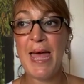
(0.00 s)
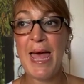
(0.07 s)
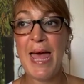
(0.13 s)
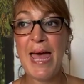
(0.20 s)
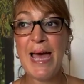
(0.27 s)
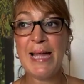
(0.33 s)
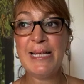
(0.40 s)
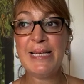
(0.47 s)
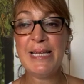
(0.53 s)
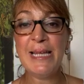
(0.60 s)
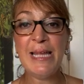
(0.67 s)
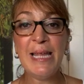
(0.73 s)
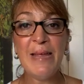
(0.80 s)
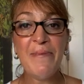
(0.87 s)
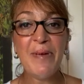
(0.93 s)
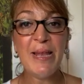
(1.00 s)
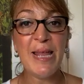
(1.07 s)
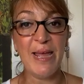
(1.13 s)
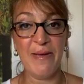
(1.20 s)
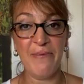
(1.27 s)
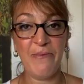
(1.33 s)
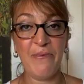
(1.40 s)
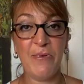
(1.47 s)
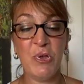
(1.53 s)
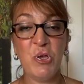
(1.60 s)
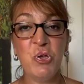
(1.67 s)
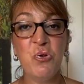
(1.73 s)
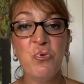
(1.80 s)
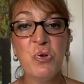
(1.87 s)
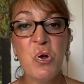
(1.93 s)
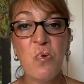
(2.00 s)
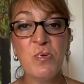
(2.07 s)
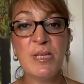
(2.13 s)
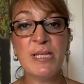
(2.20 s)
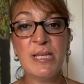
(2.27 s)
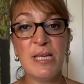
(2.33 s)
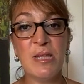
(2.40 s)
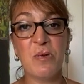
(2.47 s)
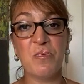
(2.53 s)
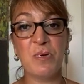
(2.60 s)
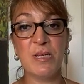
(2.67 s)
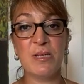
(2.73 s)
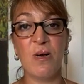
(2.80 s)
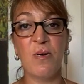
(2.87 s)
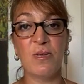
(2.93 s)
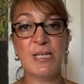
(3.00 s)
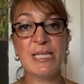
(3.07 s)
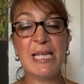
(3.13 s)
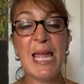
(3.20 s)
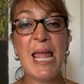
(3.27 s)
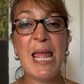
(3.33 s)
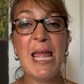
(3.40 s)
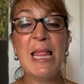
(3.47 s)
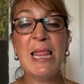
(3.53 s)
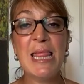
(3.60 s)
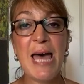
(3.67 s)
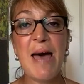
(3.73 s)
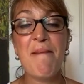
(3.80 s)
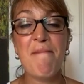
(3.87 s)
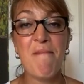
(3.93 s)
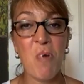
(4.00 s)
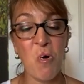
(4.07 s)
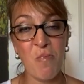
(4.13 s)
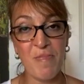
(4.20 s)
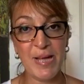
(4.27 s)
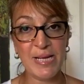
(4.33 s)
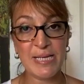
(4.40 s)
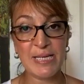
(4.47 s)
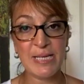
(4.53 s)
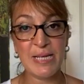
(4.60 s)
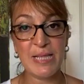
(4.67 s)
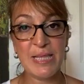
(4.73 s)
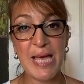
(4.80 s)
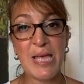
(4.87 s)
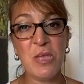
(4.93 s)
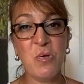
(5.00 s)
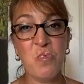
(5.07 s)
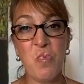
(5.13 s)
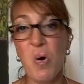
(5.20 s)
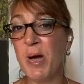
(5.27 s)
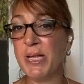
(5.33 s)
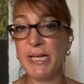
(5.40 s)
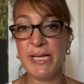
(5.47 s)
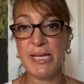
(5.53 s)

and even if you don't see the results in that moment that you wanted,